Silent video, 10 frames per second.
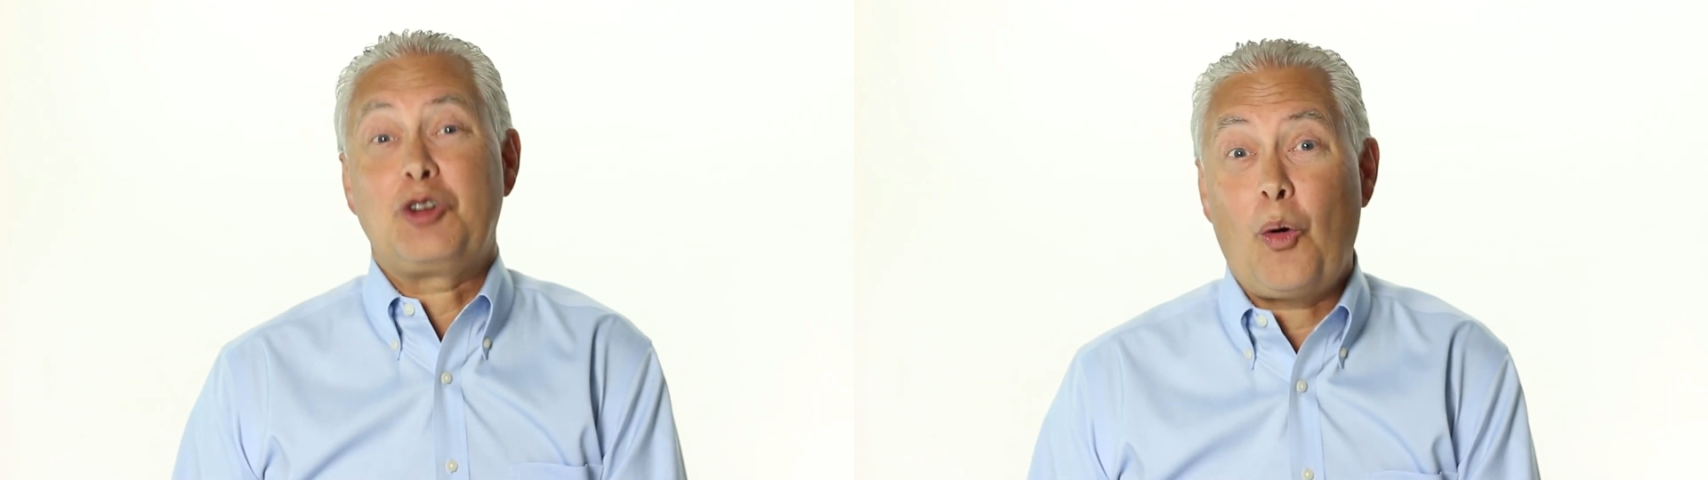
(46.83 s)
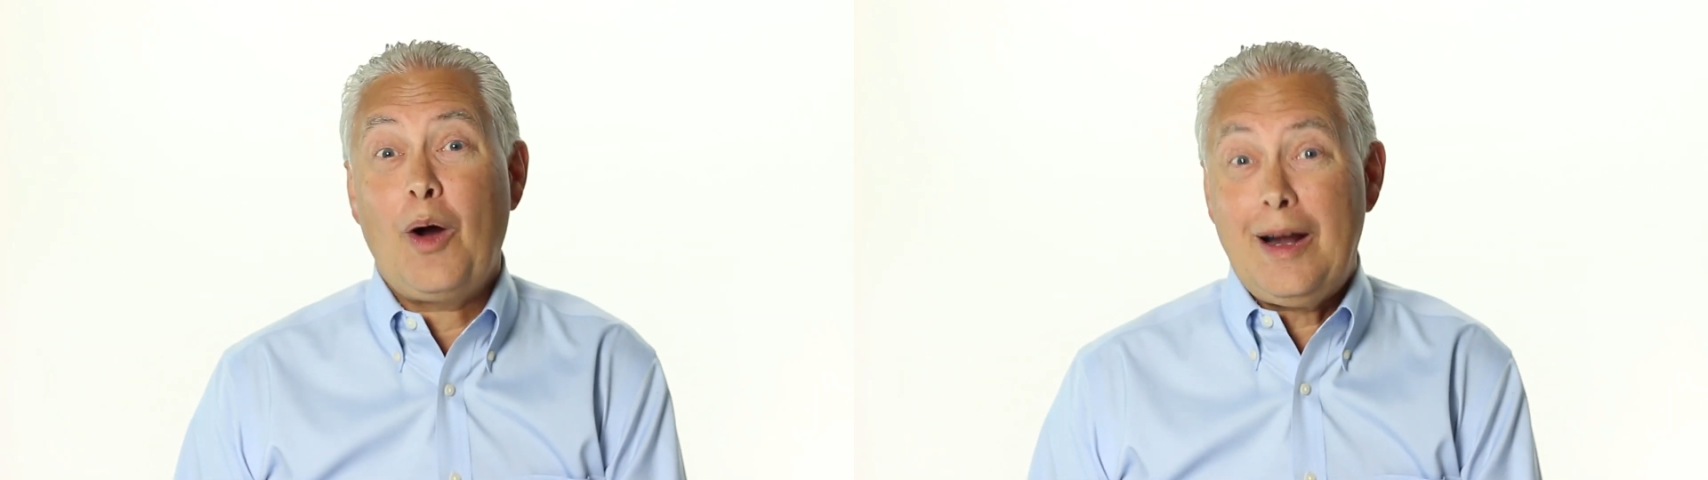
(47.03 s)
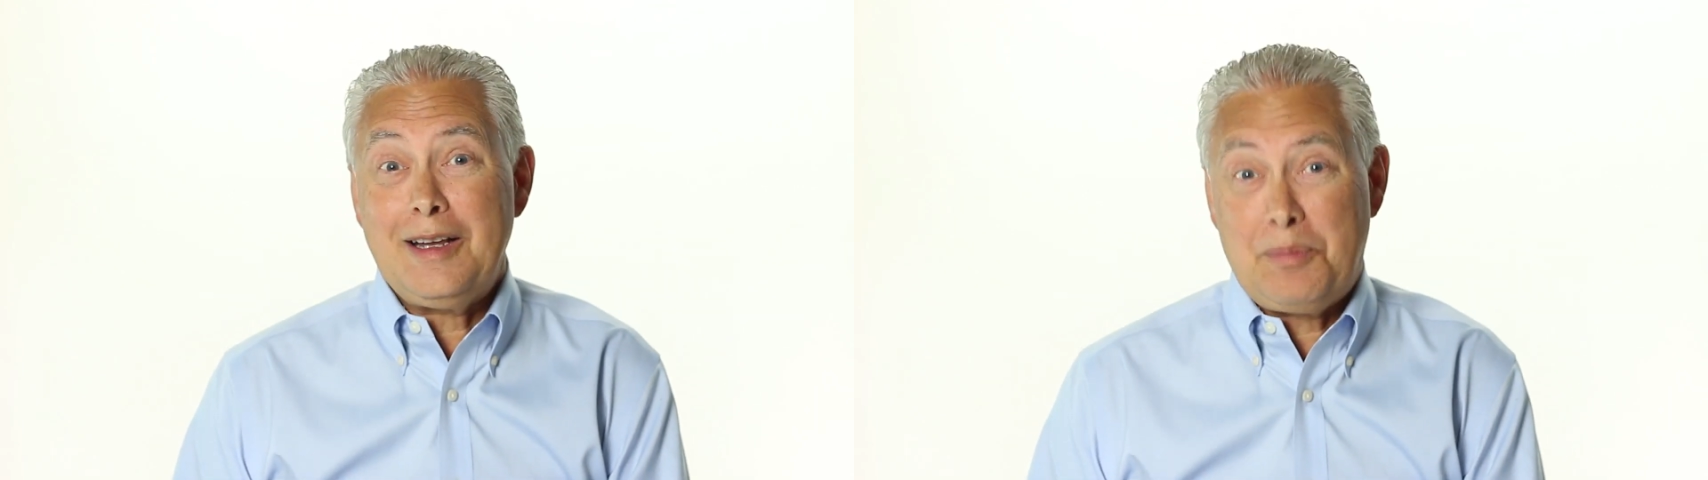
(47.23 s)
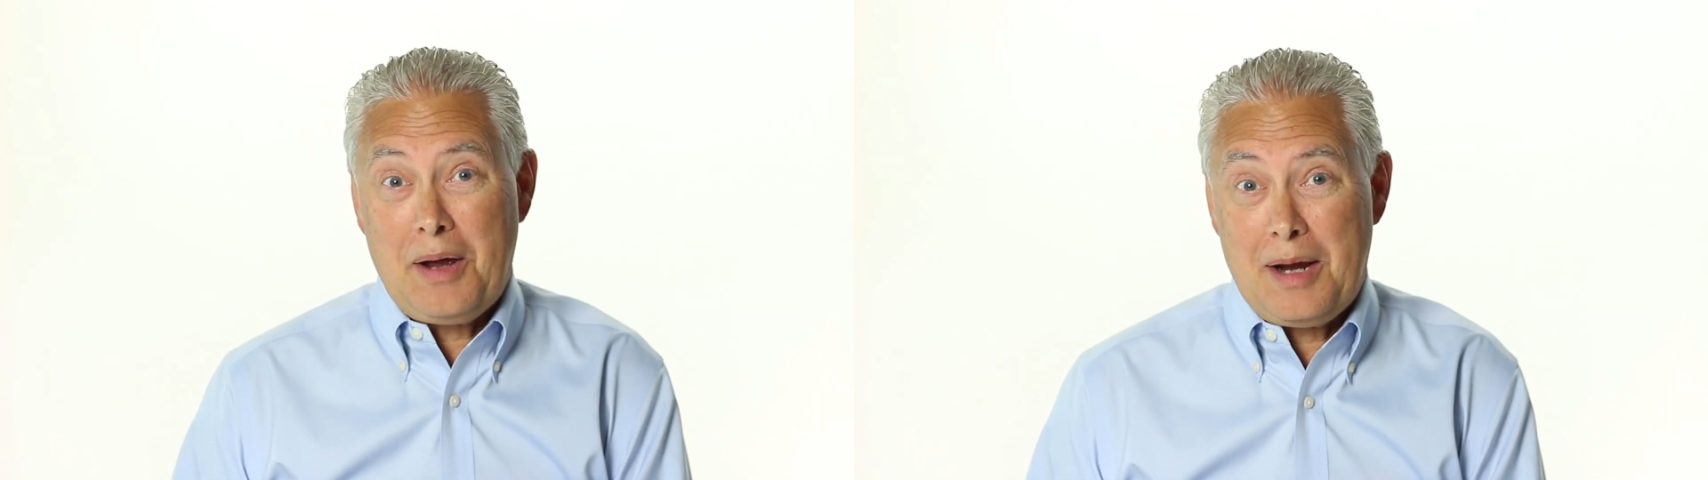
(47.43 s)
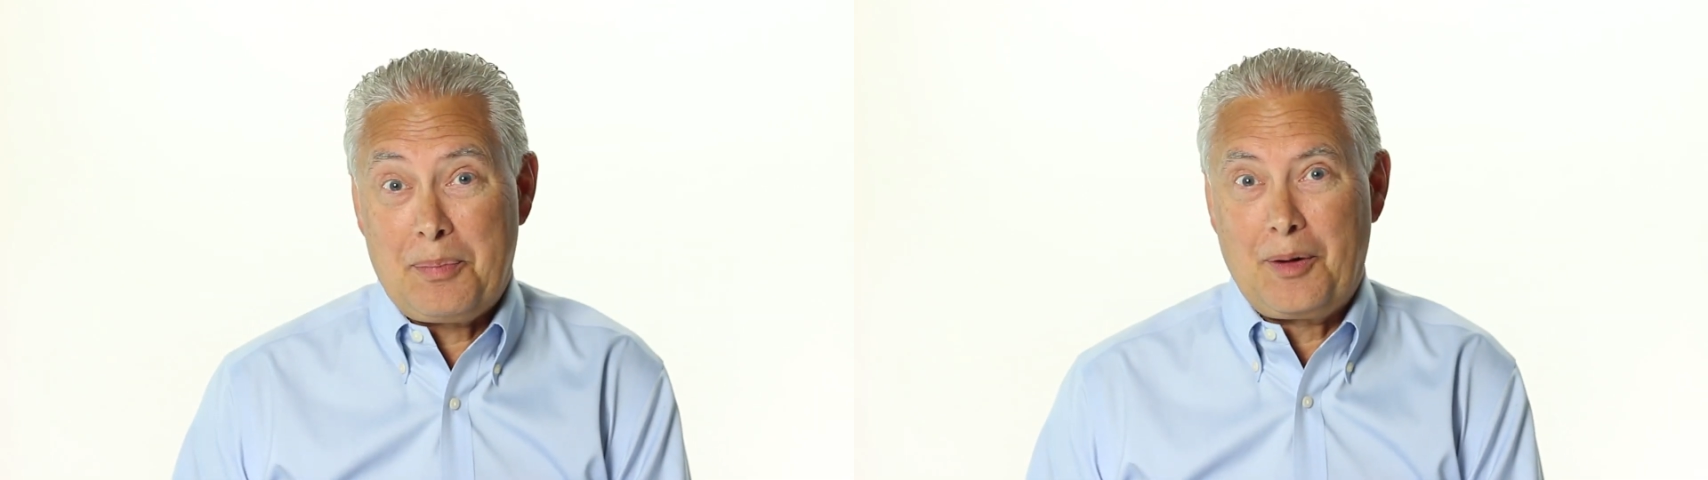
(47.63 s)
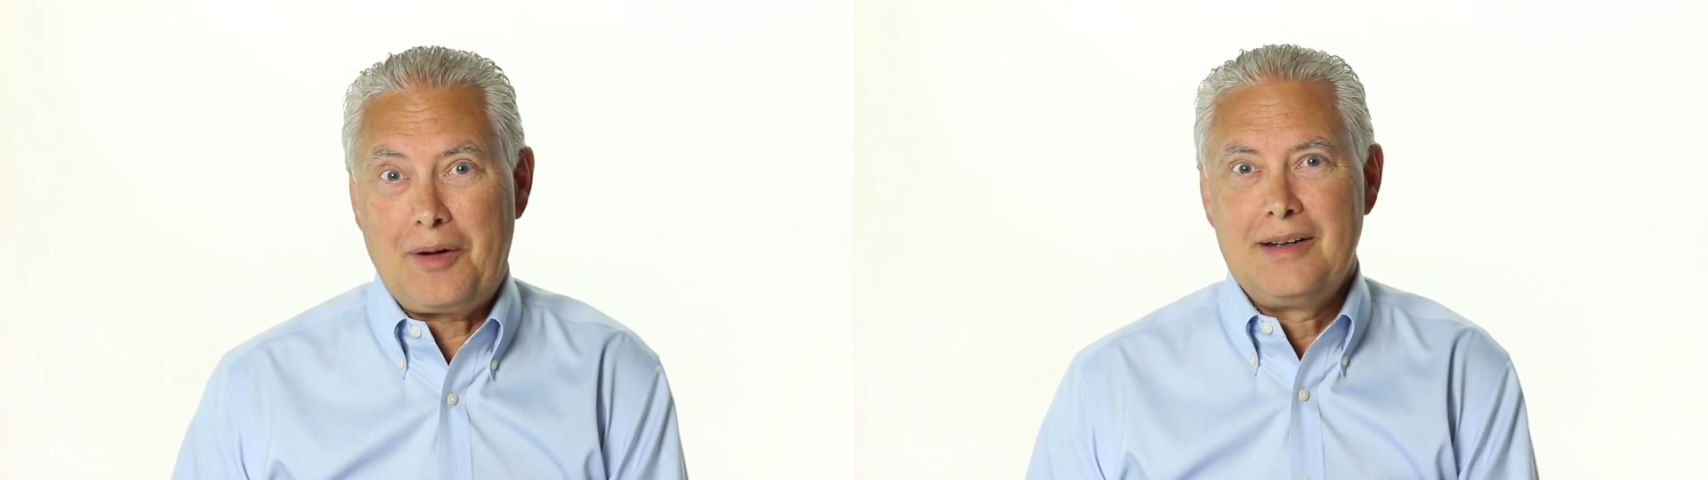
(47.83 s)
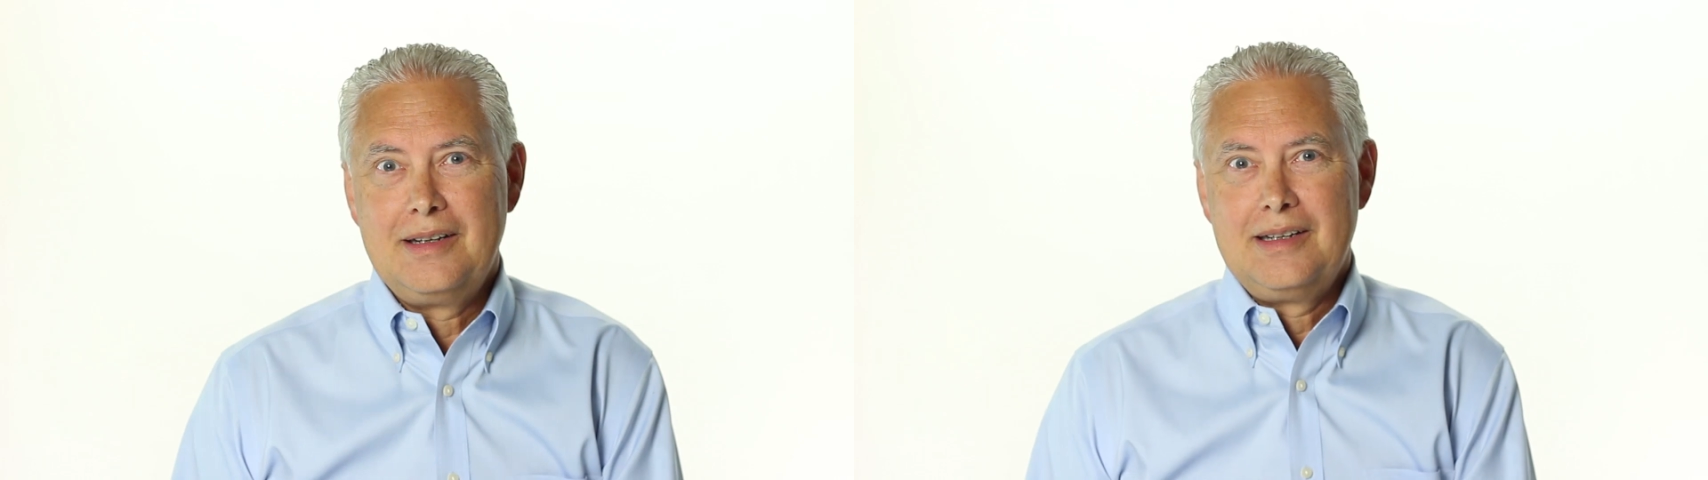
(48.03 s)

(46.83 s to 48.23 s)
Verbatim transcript: toilet paper?